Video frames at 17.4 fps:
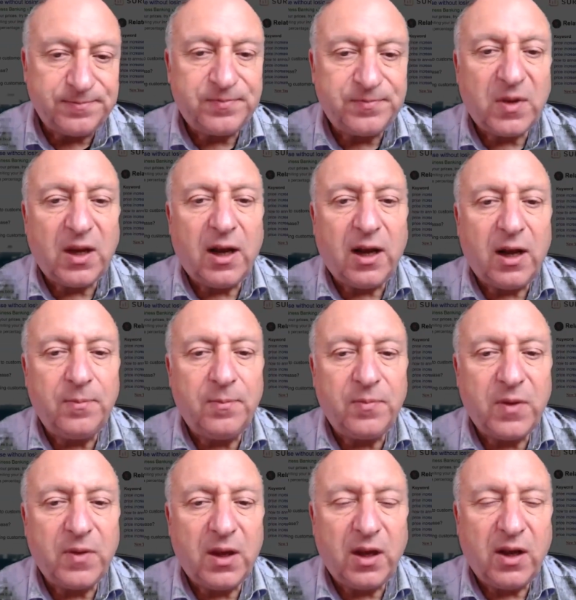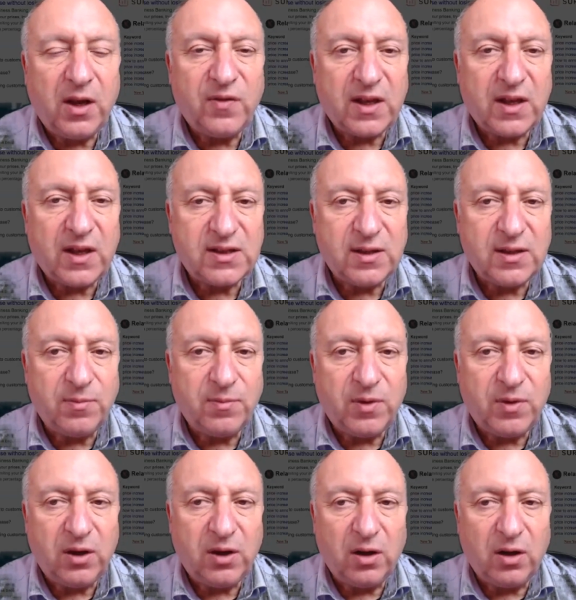Um if that's something you're
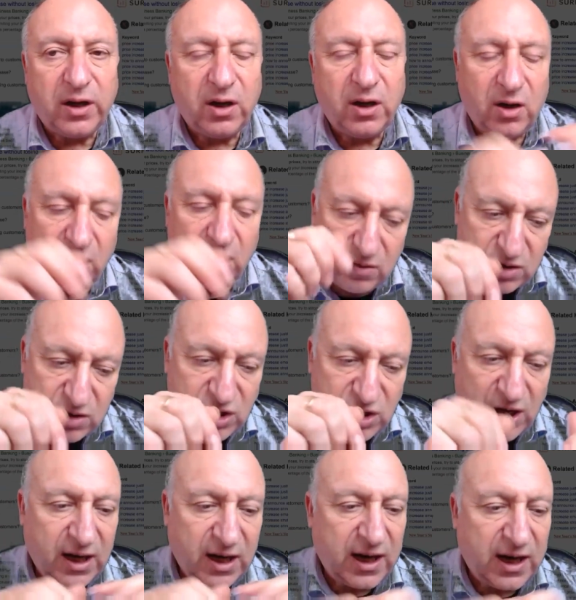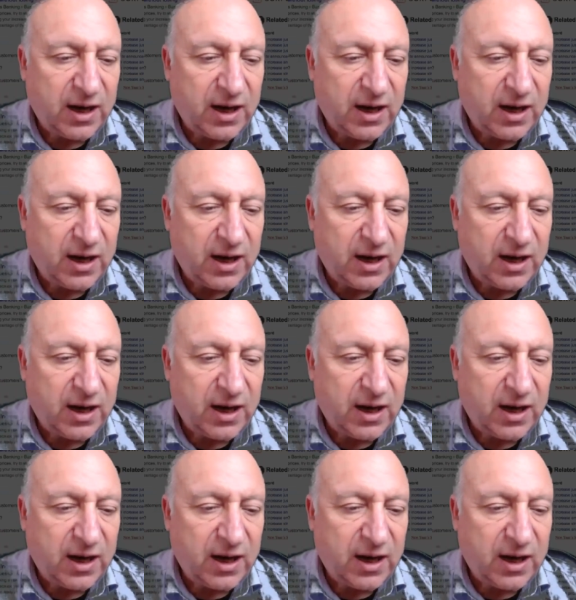looking to do, check it out.